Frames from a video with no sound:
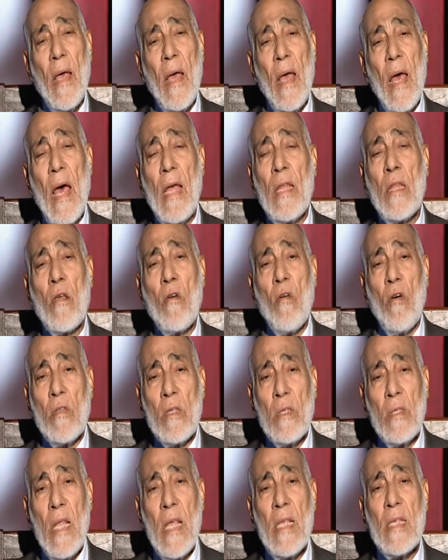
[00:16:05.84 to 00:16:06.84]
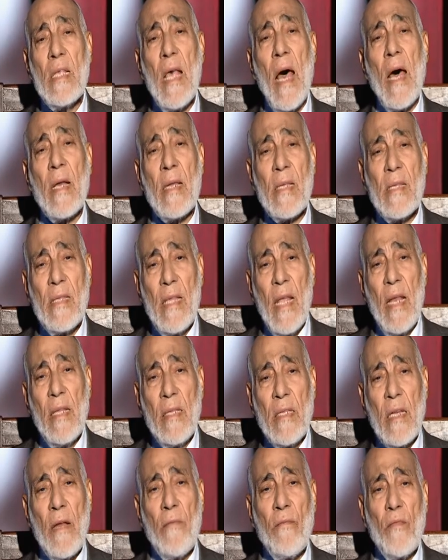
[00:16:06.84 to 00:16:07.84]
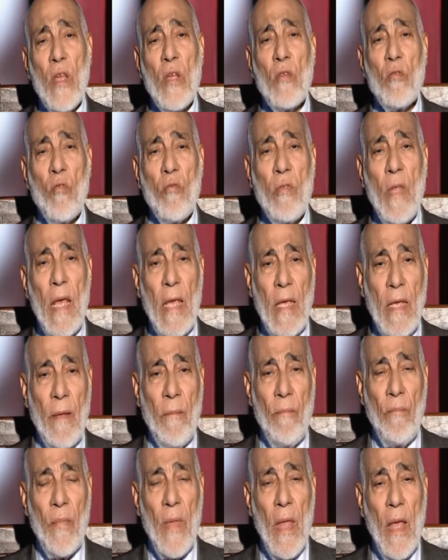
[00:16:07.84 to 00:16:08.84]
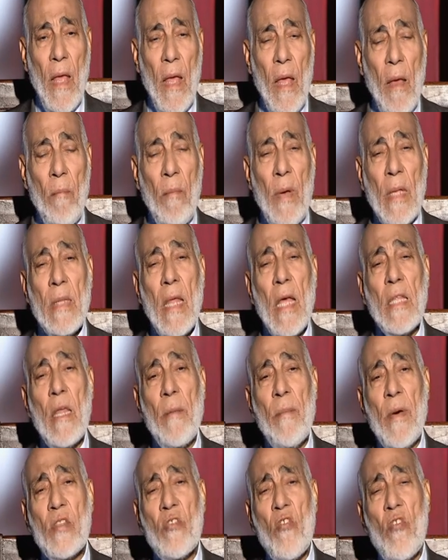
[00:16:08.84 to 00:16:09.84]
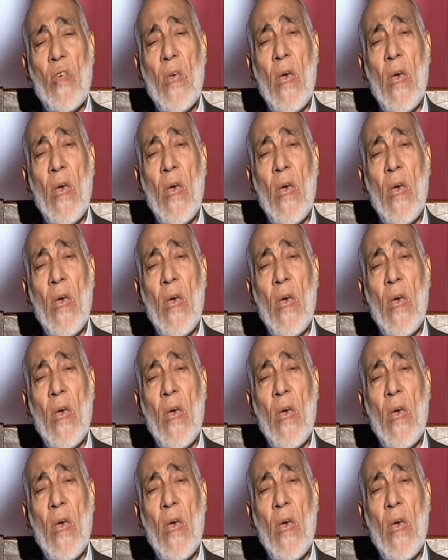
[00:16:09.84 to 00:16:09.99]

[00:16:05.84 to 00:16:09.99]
And continents are still drifting today, but at a much